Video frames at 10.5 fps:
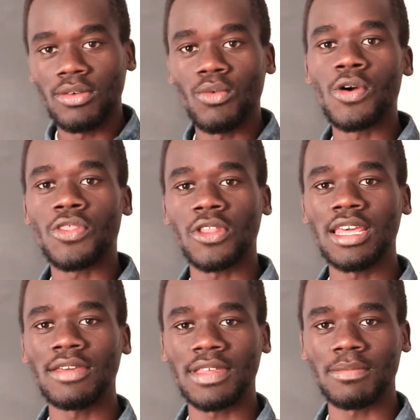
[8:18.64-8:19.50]
worth
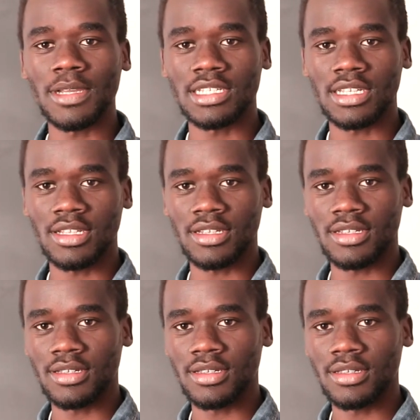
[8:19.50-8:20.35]
living, basically.
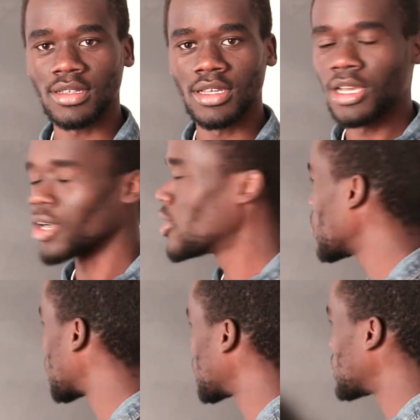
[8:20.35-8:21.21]

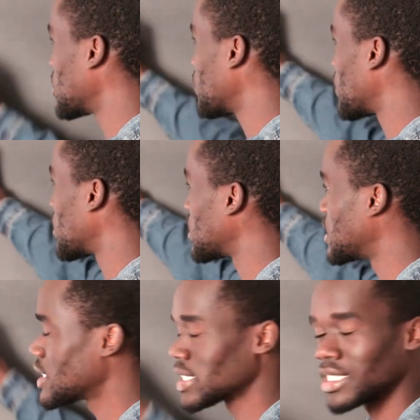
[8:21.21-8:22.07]
Gold and silver
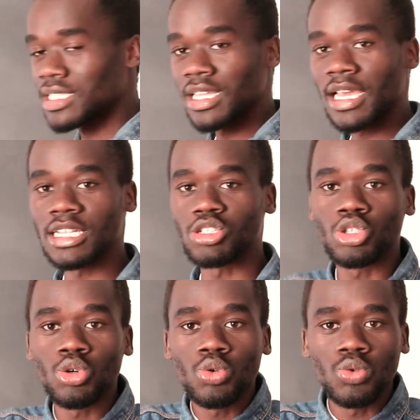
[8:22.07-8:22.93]
is just a
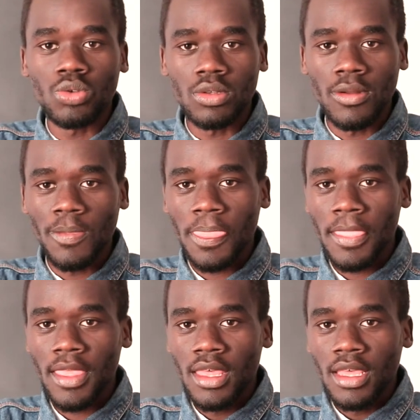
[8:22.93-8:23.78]
tool.
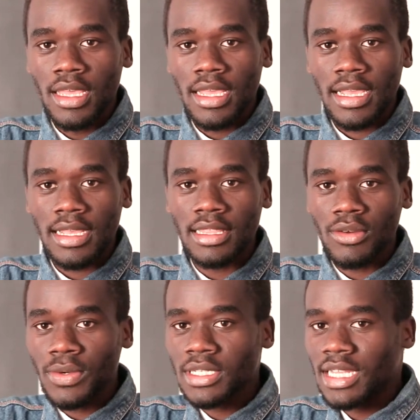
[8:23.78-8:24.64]
And the
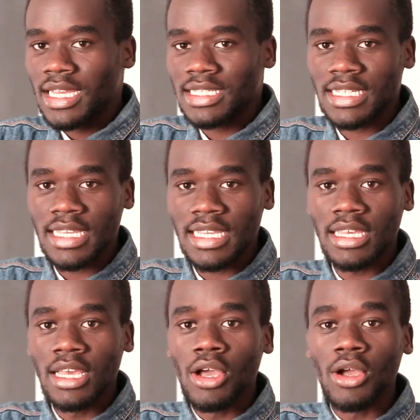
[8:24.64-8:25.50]
reason I say
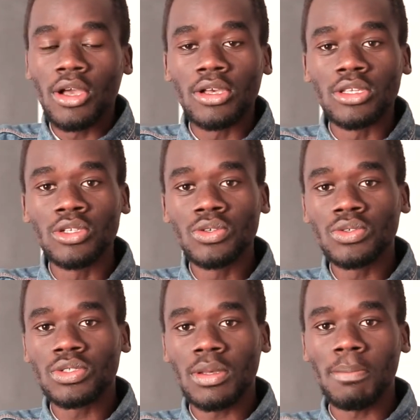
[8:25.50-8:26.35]

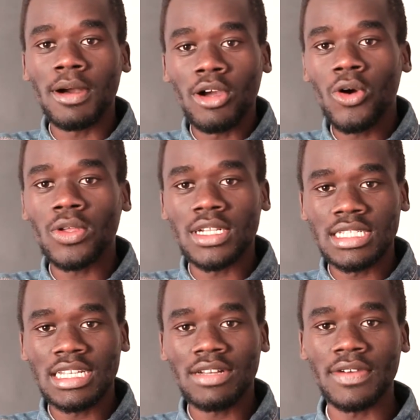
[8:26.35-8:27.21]
use gold and
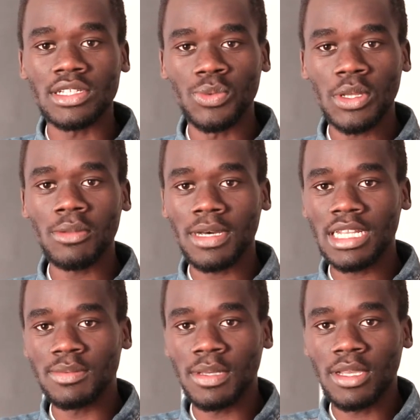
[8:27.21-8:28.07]
silver as real
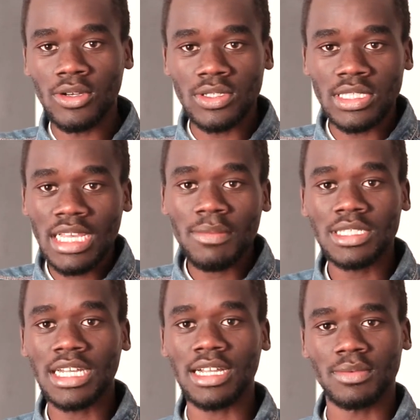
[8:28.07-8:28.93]
money is because
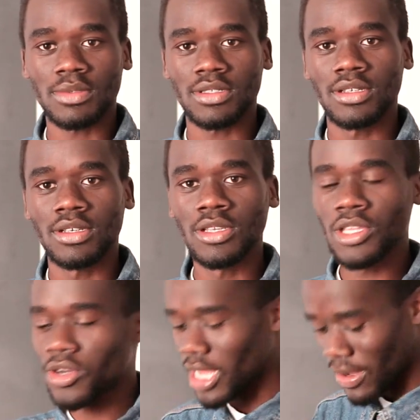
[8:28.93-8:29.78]
sometimes
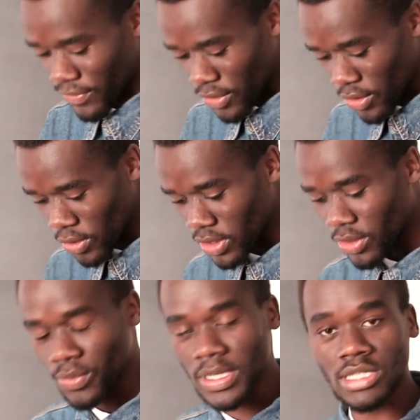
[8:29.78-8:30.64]
you don't have all the
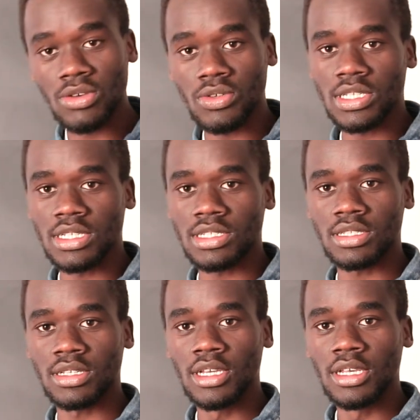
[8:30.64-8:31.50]
resources